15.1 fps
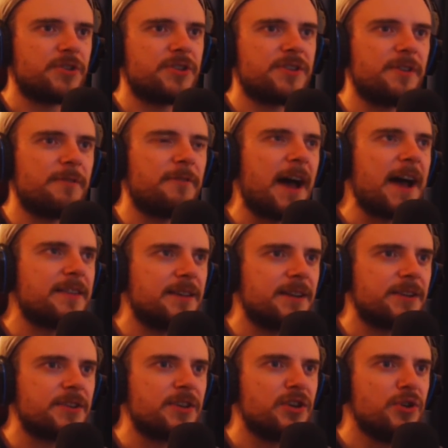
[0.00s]
Just the fact
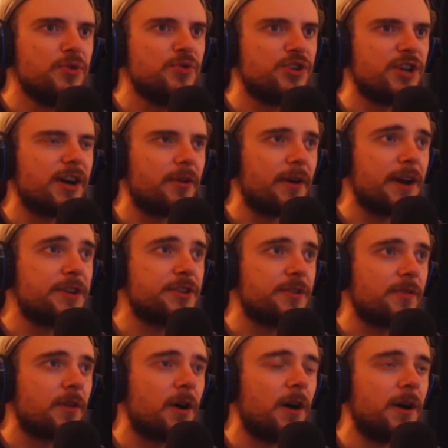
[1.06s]
that it's a new
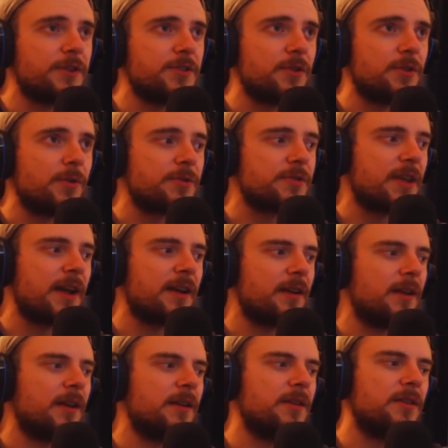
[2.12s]
generation of consoles,
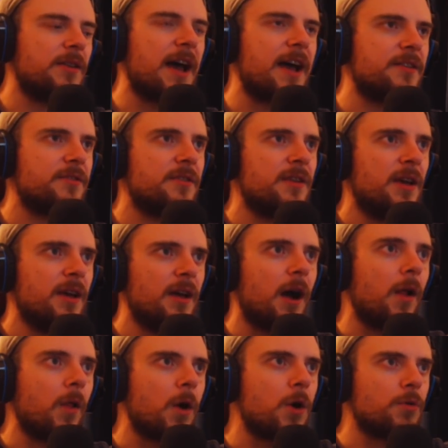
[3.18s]
that
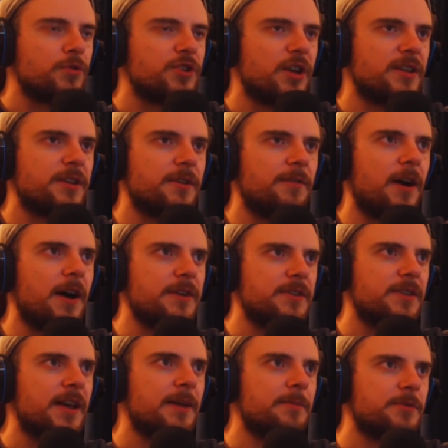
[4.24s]
alone justifies
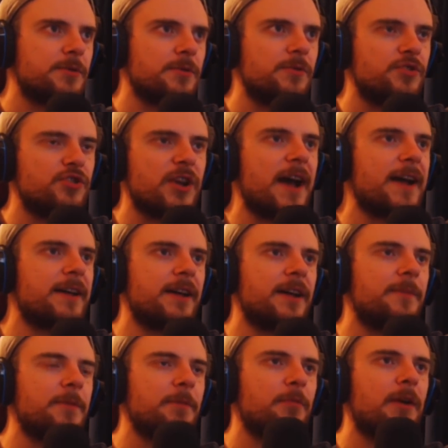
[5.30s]
them to jacking
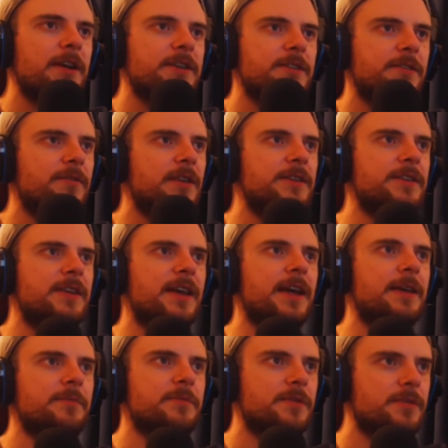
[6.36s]
up the price of these
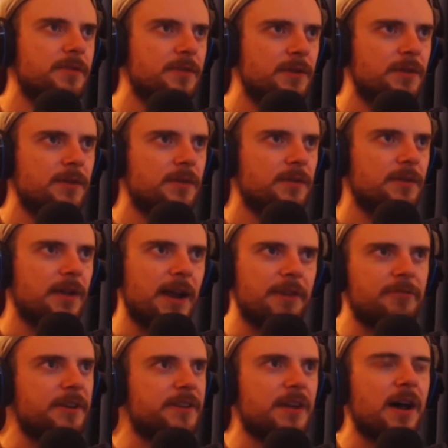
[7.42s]
games
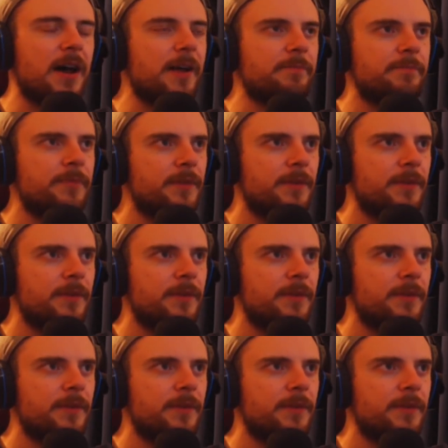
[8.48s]
every time.